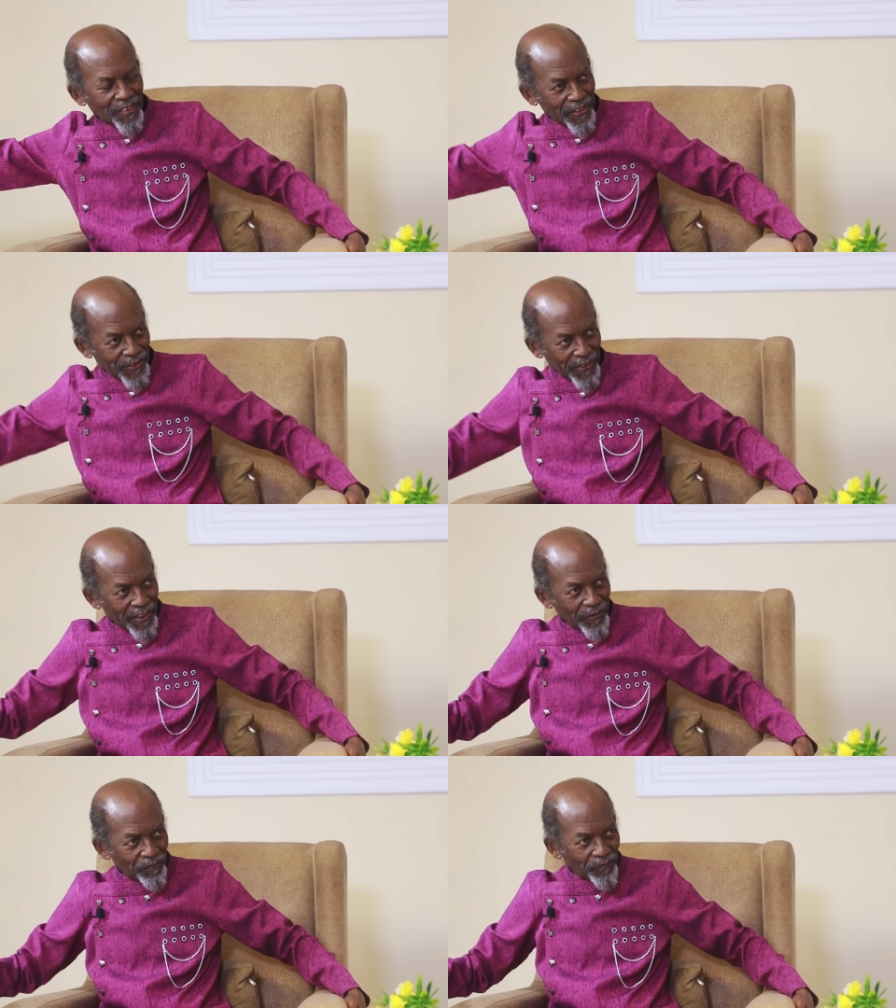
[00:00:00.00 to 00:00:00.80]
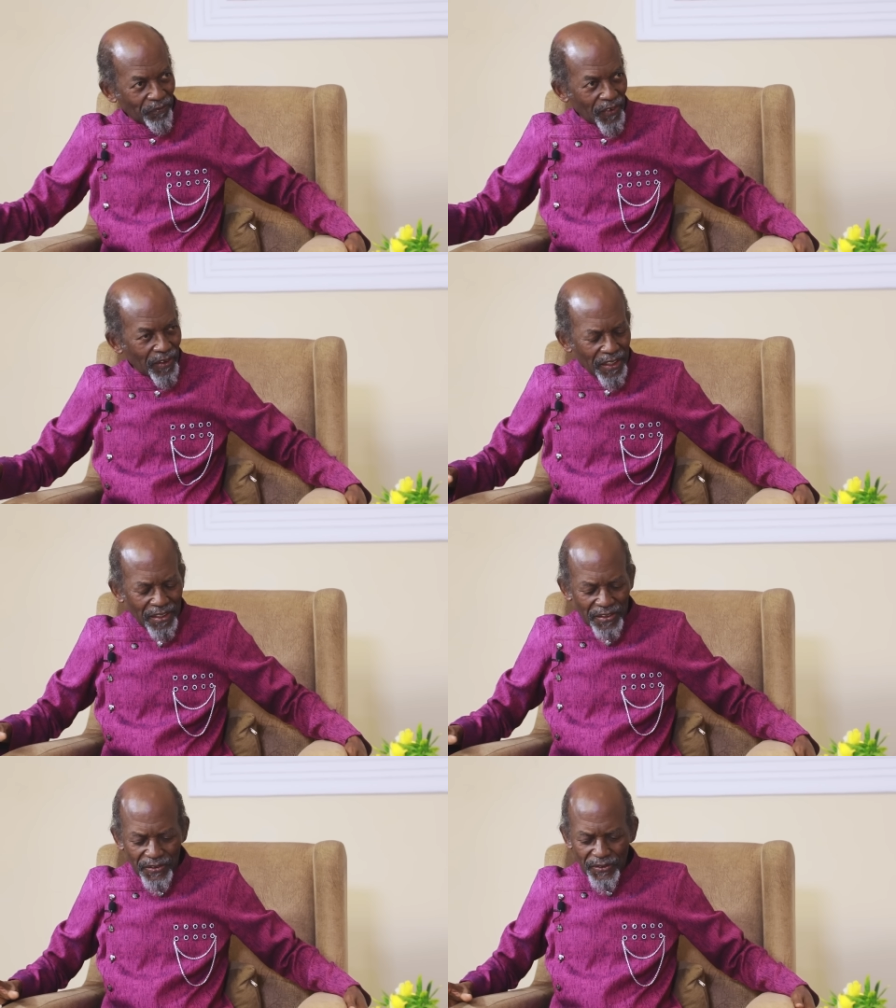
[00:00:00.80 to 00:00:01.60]
You see?
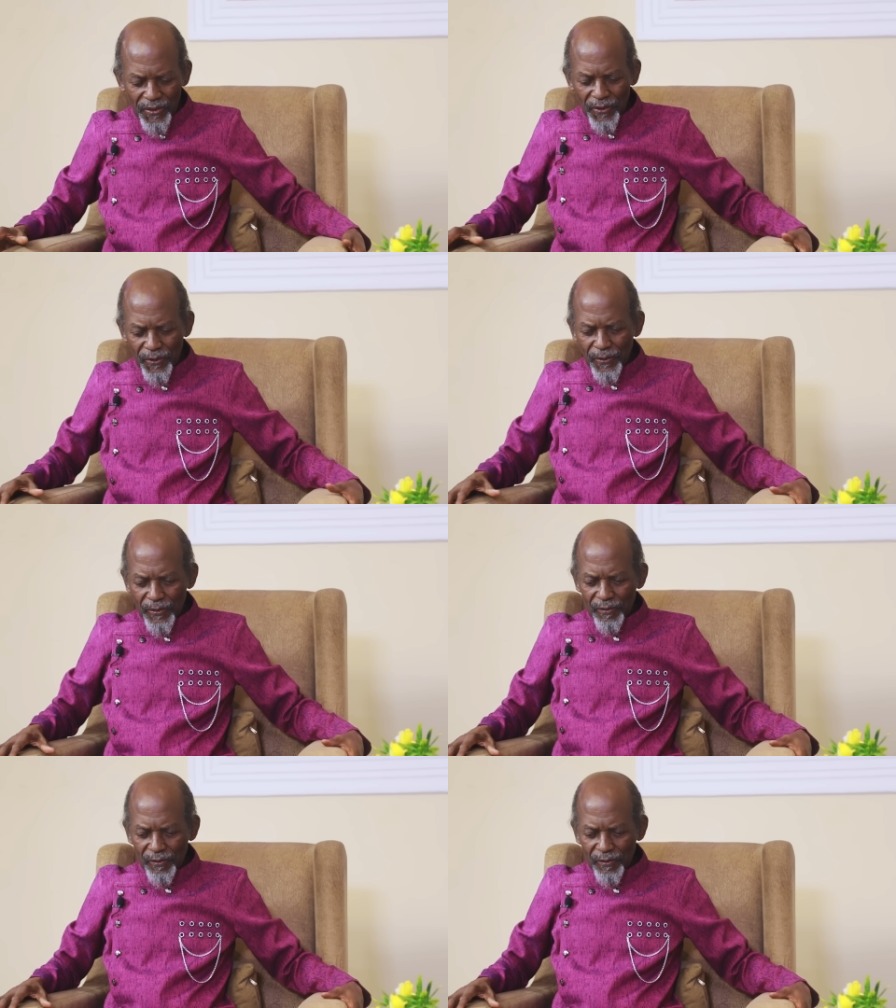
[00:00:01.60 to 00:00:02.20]
So,